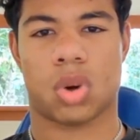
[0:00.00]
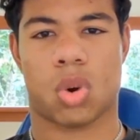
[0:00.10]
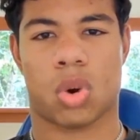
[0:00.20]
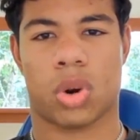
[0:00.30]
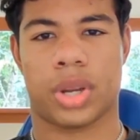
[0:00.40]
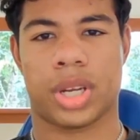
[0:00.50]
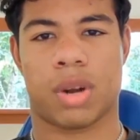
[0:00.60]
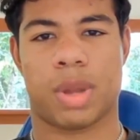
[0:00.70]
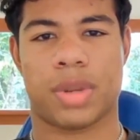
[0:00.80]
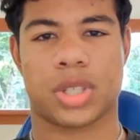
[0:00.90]
or
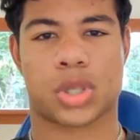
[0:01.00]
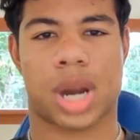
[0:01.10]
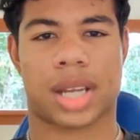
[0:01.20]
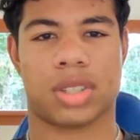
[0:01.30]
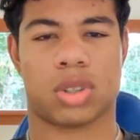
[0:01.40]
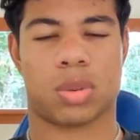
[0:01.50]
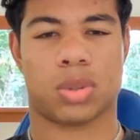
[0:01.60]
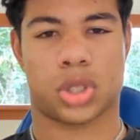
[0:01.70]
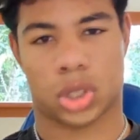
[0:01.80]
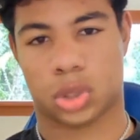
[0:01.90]
maybe tracking your
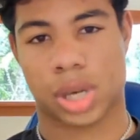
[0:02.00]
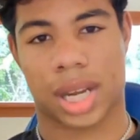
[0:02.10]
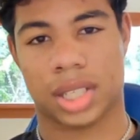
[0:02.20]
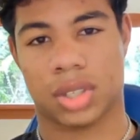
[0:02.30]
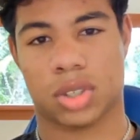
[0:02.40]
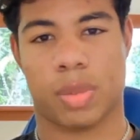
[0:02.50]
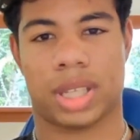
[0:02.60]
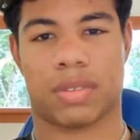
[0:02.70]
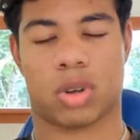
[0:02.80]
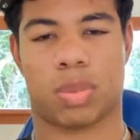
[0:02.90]

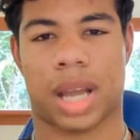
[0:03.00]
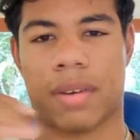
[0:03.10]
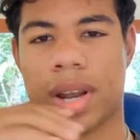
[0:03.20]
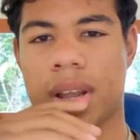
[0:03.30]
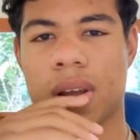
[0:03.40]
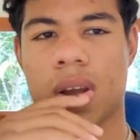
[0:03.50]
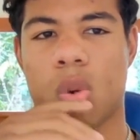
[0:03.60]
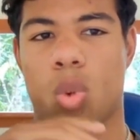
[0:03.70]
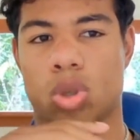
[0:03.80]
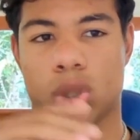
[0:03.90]
domain level reply rate
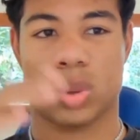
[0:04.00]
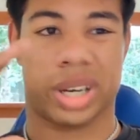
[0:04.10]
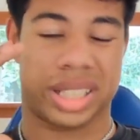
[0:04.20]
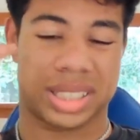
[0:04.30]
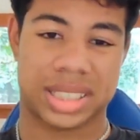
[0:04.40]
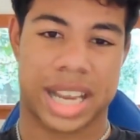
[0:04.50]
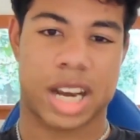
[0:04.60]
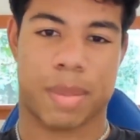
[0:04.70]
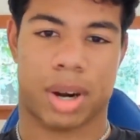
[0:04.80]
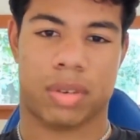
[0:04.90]
won't do an
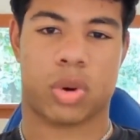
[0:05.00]
insane amount.